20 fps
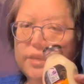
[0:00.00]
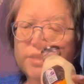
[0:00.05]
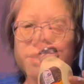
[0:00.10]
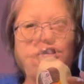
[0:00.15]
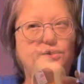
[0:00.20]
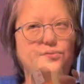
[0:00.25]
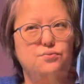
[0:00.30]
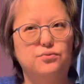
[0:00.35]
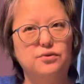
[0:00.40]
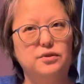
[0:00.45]

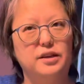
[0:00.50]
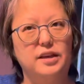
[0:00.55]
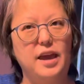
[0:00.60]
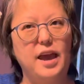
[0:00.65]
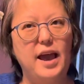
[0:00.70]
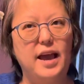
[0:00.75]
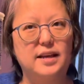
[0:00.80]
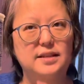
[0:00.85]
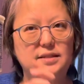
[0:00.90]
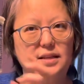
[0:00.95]
Just really
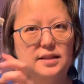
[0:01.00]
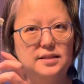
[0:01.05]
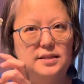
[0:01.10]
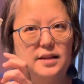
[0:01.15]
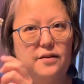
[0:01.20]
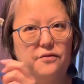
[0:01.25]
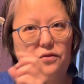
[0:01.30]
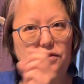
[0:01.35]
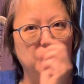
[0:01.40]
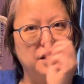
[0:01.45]
accents
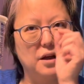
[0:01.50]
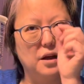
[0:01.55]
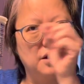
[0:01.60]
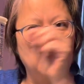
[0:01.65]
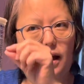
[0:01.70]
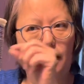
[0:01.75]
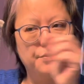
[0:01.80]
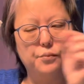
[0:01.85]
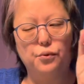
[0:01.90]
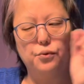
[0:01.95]
everything. A
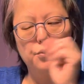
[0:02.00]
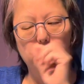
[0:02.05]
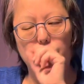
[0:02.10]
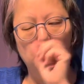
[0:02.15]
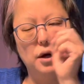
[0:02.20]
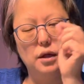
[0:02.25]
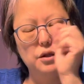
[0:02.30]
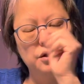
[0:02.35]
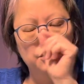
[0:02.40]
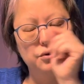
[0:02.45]

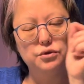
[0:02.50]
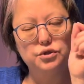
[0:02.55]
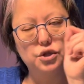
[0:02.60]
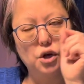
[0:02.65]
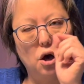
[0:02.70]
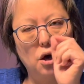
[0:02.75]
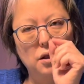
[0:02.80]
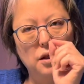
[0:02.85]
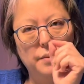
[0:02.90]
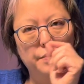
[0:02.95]
little
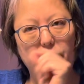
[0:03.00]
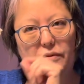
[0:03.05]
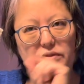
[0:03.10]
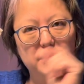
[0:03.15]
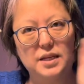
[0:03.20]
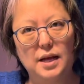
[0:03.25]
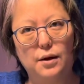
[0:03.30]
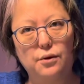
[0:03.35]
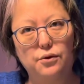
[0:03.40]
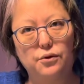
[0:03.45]
dollop of
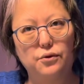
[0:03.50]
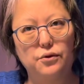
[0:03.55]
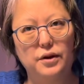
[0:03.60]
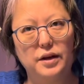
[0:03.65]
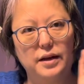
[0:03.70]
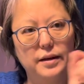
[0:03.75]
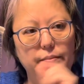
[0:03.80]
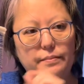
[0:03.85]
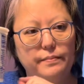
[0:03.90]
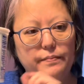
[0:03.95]
sour
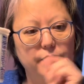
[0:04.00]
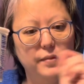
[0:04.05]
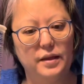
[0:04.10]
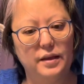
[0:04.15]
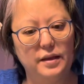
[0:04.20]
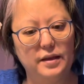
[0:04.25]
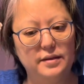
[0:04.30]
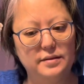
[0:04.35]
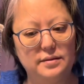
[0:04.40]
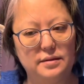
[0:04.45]
cream
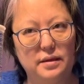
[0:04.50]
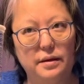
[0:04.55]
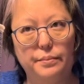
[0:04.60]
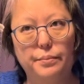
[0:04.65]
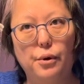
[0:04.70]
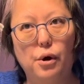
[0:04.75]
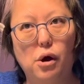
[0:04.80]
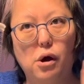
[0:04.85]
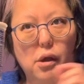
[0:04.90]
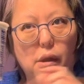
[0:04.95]
is the
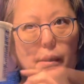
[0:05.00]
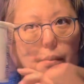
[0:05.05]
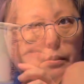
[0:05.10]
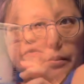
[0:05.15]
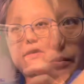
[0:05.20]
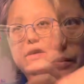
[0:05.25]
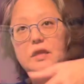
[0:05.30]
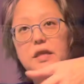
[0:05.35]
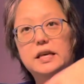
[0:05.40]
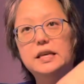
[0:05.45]
bomb. We have a
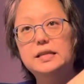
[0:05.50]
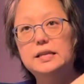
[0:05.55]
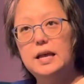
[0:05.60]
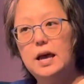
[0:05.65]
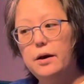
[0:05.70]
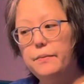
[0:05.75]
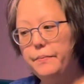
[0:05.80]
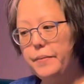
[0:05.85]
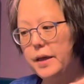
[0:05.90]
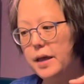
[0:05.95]
cleaned
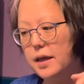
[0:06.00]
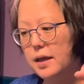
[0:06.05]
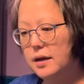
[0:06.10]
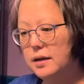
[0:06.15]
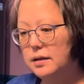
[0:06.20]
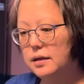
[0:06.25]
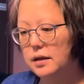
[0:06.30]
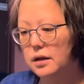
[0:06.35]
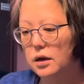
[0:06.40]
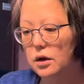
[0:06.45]
out
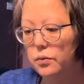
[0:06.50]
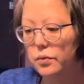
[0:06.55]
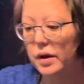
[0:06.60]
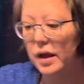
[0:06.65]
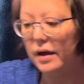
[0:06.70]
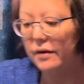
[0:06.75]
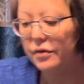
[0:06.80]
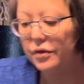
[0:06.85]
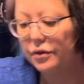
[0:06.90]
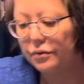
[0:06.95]
pan here. We
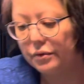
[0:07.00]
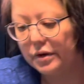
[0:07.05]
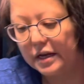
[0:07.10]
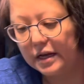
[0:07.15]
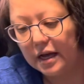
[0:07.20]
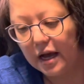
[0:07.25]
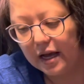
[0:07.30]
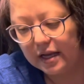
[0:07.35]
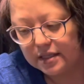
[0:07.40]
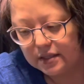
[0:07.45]
have 3
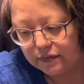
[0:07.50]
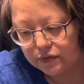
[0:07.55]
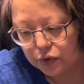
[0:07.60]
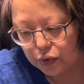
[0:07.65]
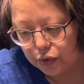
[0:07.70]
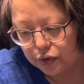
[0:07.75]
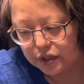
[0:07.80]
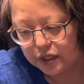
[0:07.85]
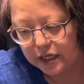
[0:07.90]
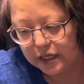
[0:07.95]
kinds of
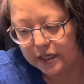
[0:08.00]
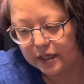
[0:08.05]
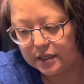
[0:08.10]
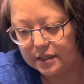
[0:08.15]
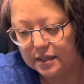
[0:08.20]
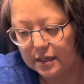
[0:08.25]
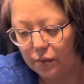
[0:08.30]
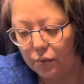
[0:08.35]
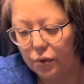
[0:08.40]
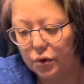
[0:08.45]
tortillas
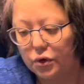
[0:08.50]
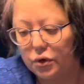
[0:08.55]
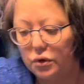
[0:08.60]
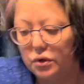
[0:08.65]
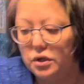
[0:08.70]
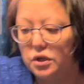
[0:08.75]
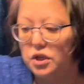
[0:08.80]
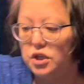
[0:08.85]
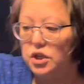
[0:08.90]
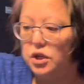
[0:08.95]
that we're going
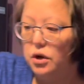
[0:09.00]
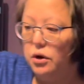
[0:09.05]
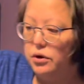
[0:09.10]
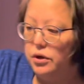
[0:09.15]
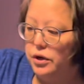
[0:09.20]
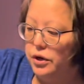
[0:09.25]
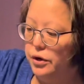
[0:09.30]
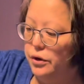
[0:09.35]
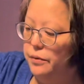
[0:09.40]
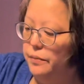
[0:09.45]
to show
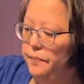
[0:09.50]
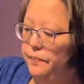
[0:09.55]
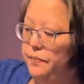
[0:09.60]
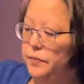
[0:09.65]
you.